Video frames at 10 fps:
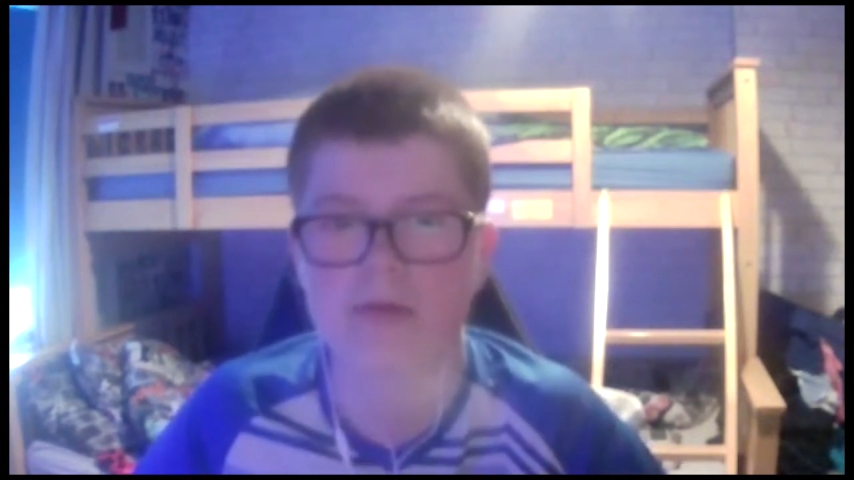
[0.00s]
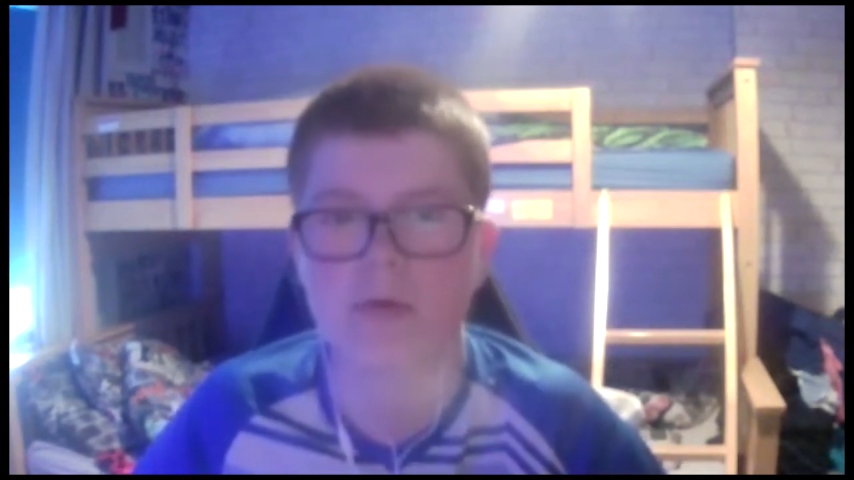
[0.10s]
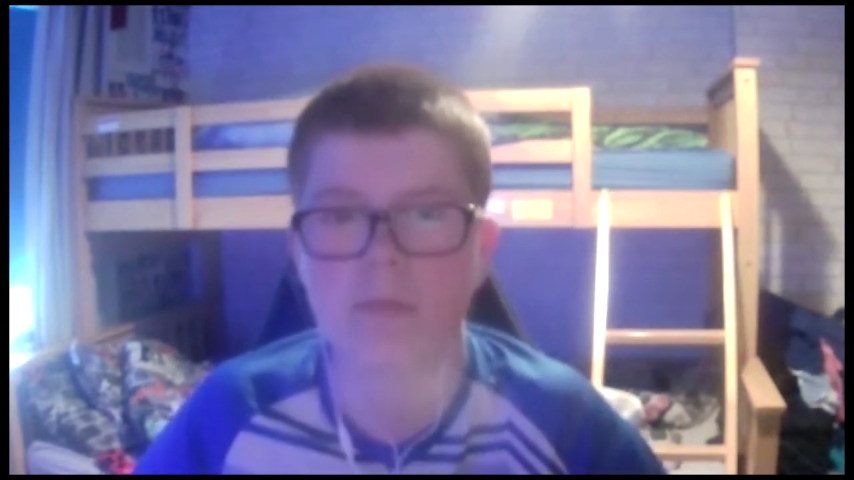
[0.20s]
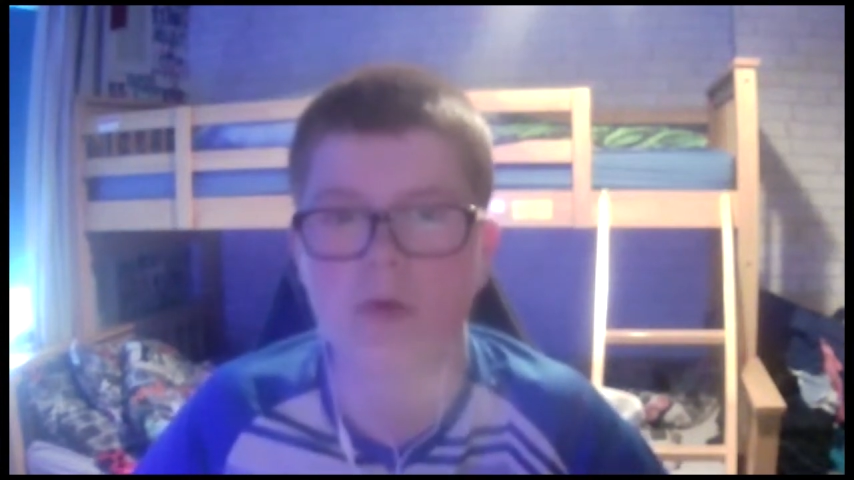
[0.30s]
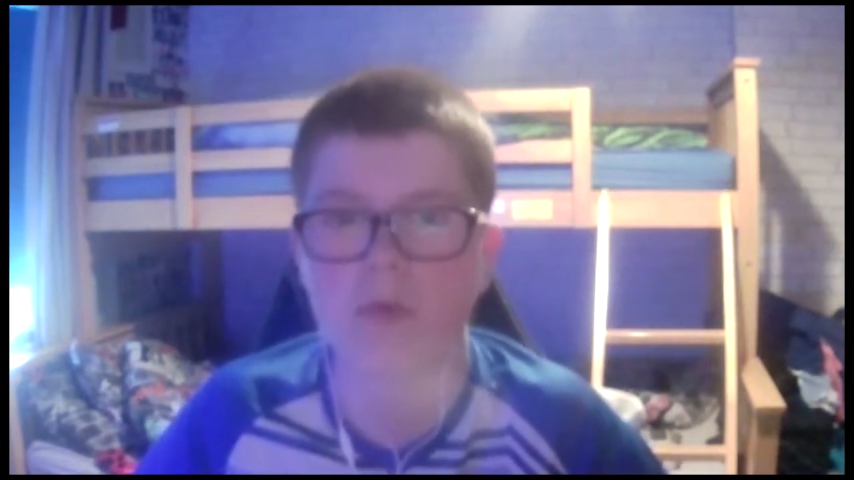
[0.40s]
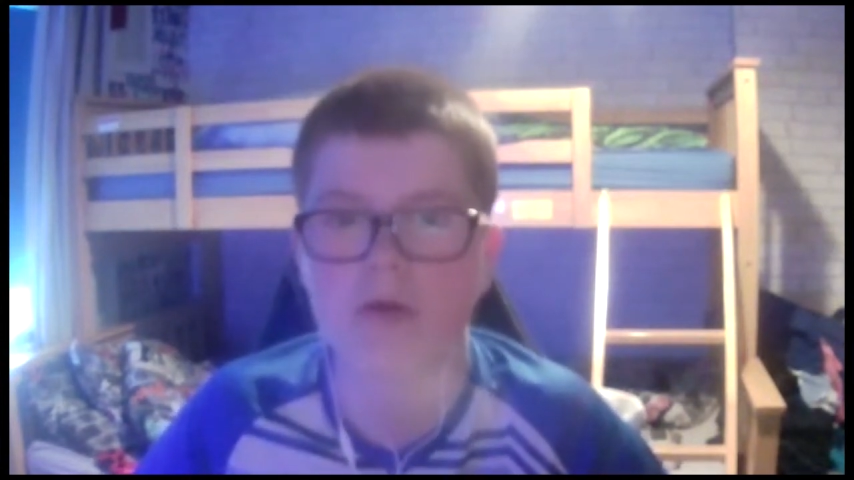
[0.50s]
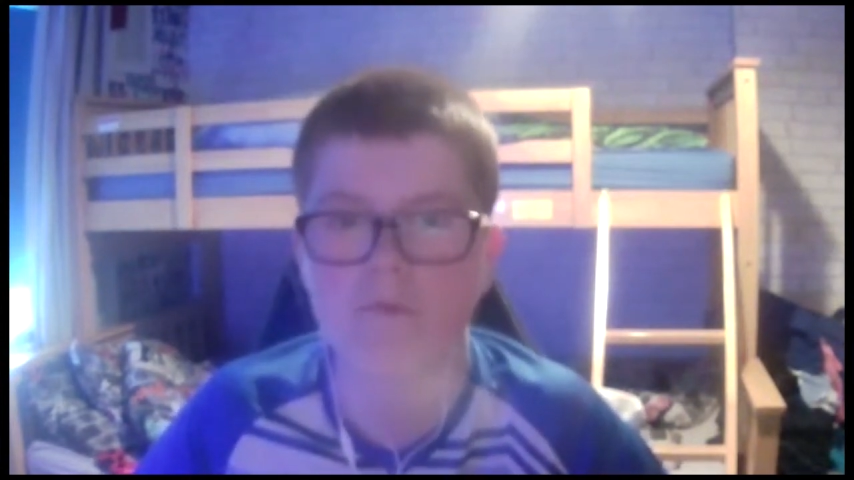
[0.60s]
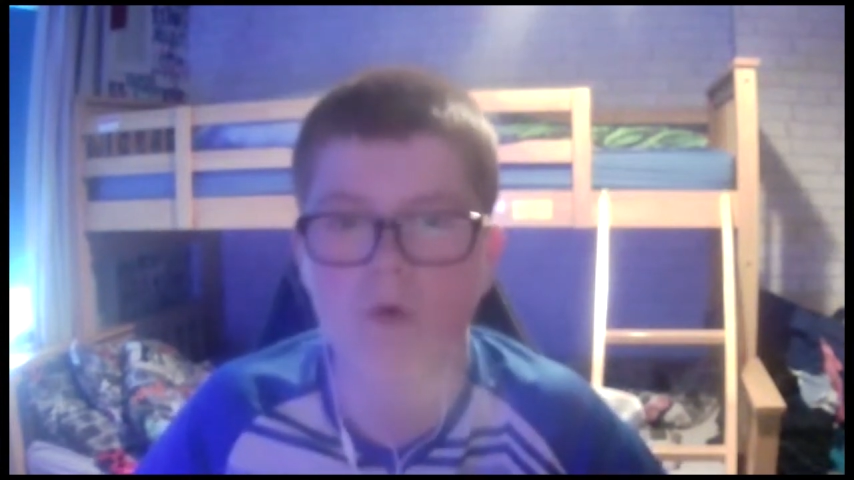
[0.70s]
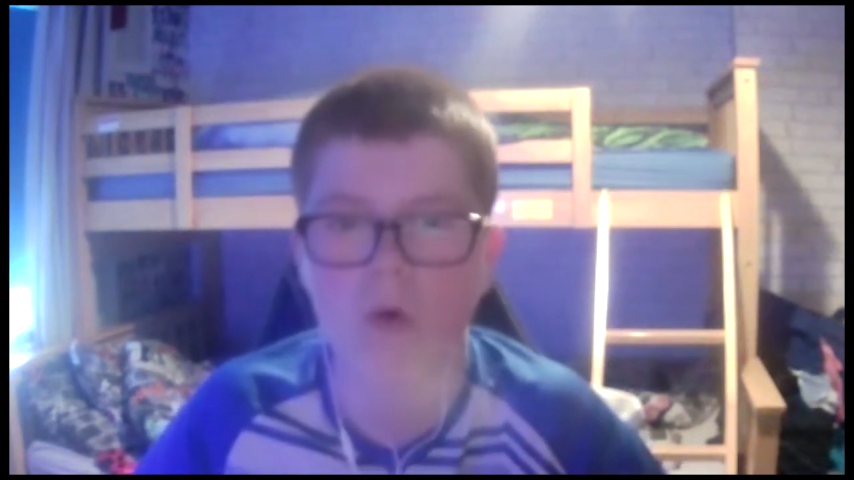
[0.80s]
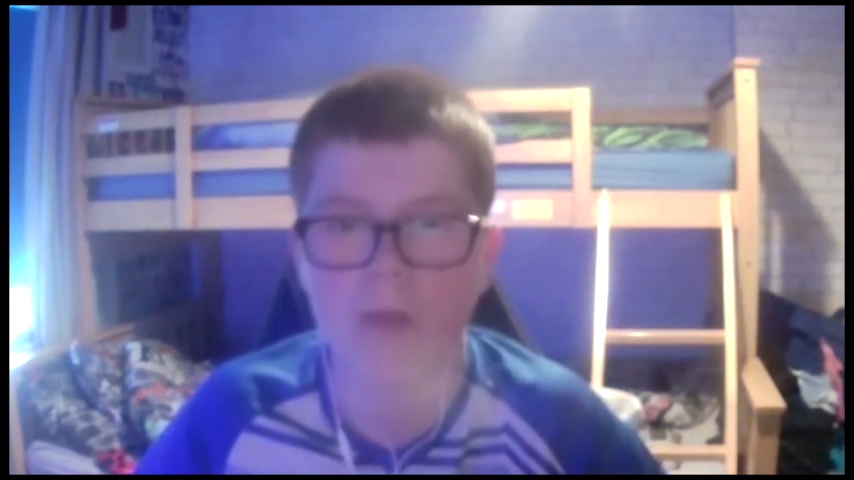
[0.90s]
team of the week
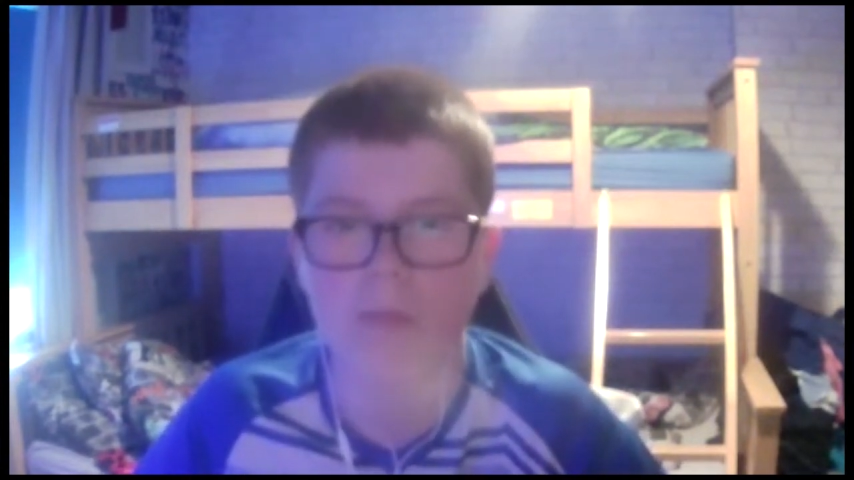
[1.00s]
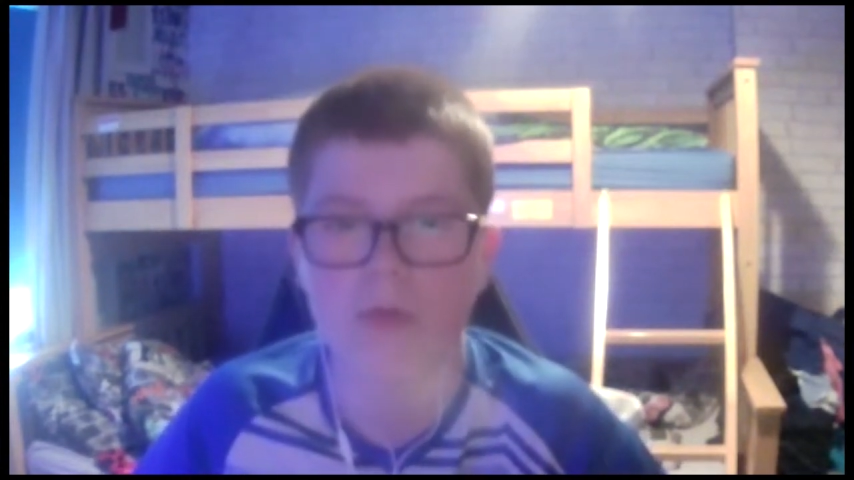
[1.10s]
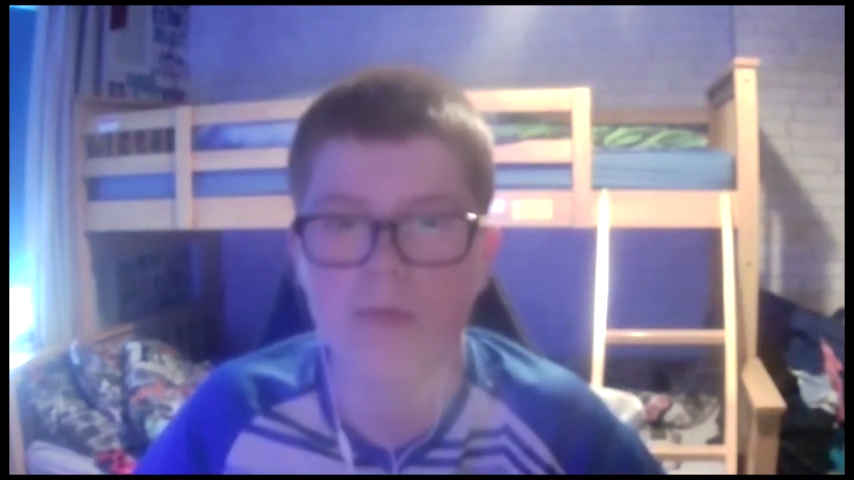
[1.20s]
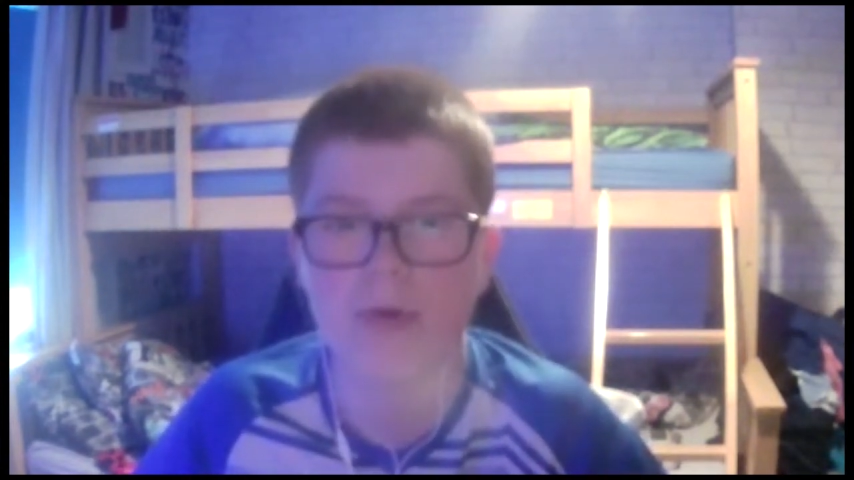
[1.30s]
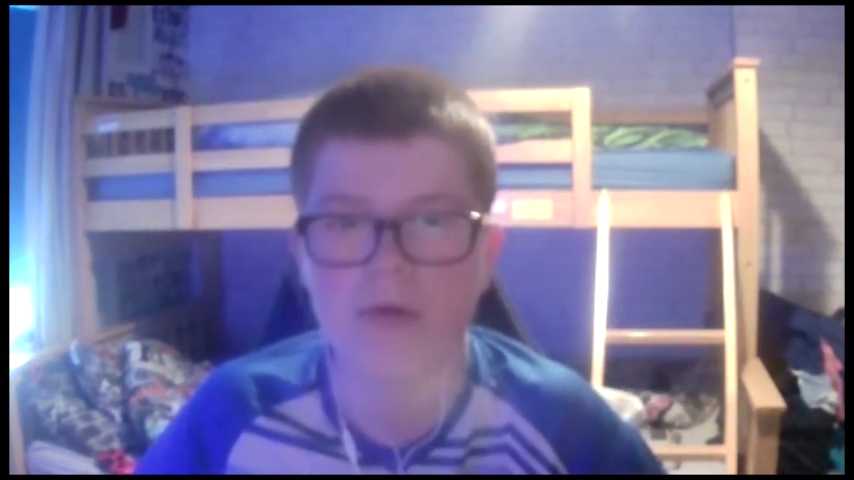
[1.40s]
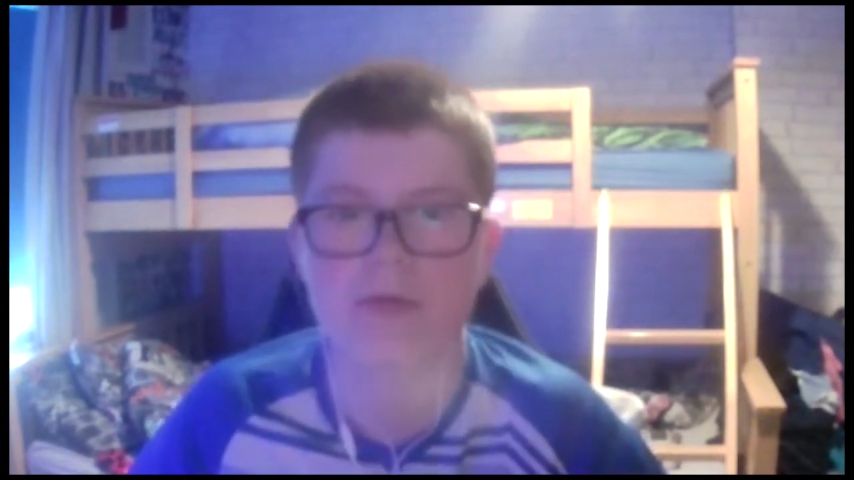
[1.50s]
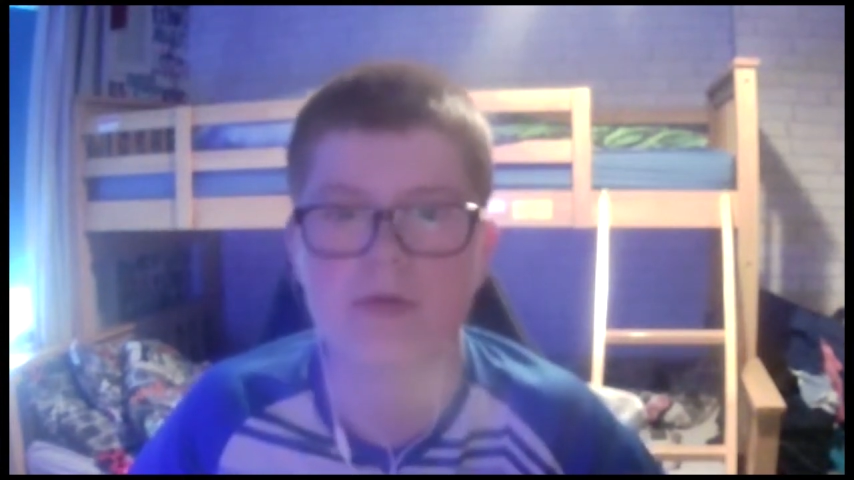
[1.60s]
for the Bluebirds.